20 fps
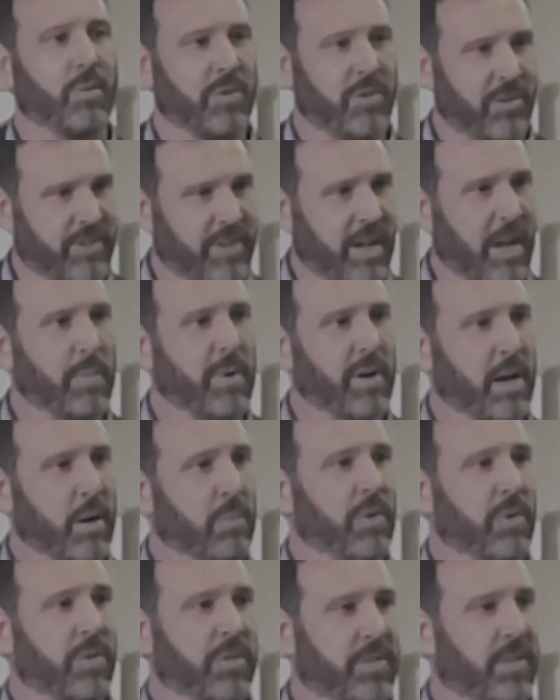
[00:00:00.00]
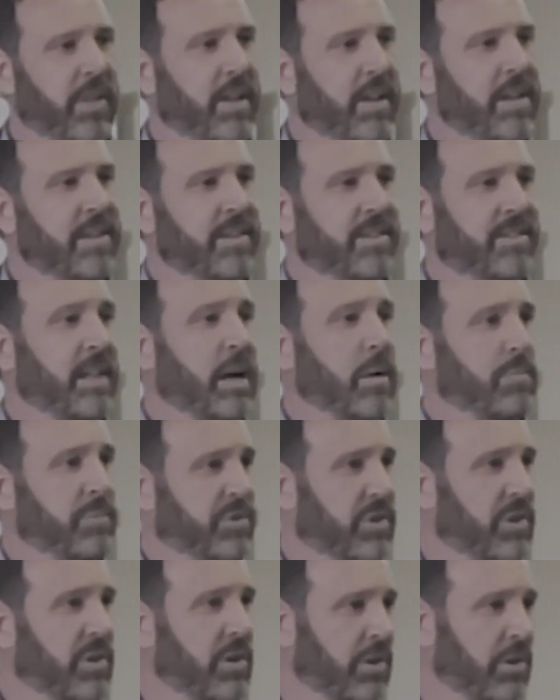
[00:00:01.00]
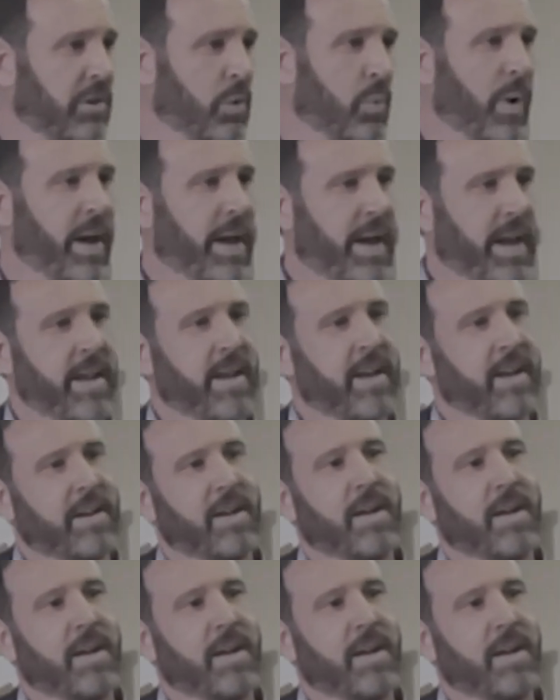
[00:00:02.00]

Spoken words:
We're just coming up with steps along the way.